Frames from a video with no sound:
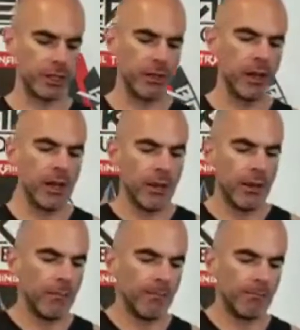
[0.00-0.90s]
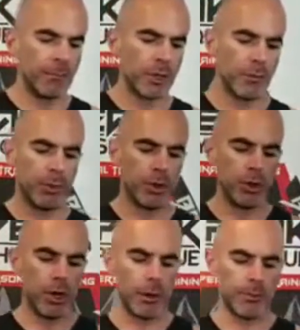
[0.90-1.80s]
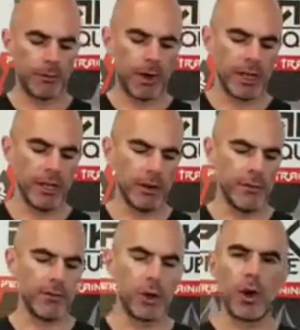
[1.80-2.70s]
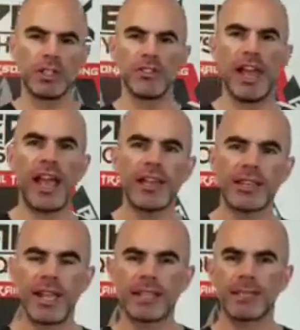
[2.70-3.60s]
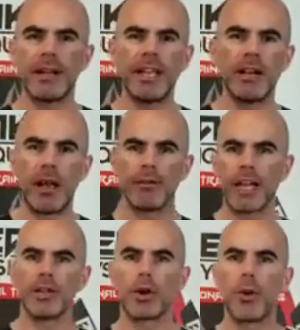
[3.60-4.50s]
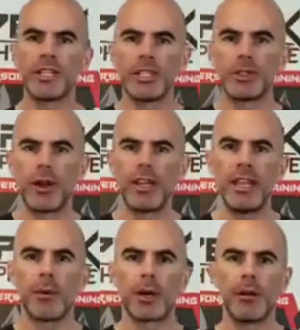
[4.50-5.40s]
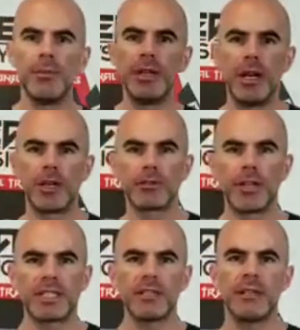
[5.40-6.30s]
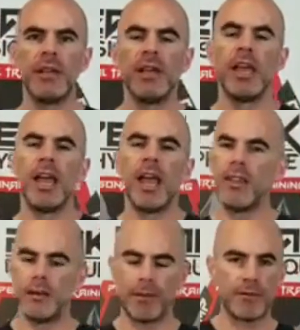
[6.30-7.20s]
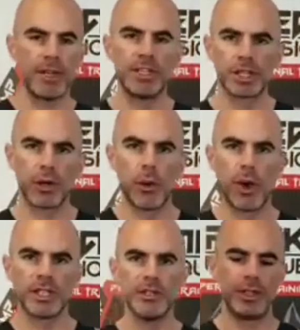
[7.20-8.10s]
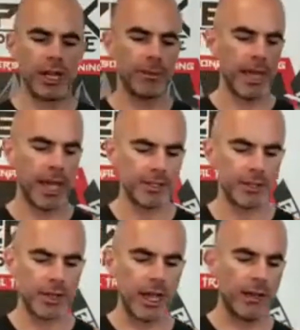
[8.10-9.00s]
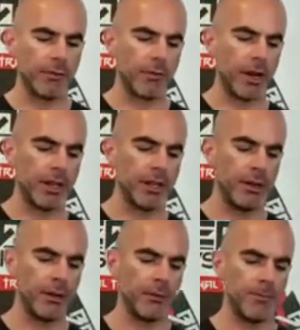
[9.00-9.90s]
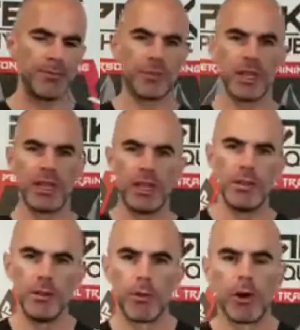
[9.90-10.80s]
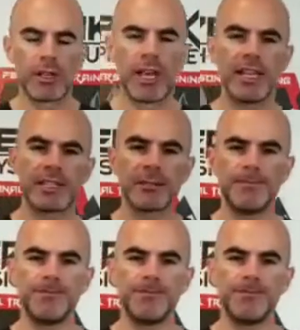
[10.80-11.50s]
I'm going to pull you up right here. If you have any questions, you can ask, ask them right here. I have a lot of your questions already that we're going to be addressing. And then if you have any additional questions, they can be answered live right here in the broadcast.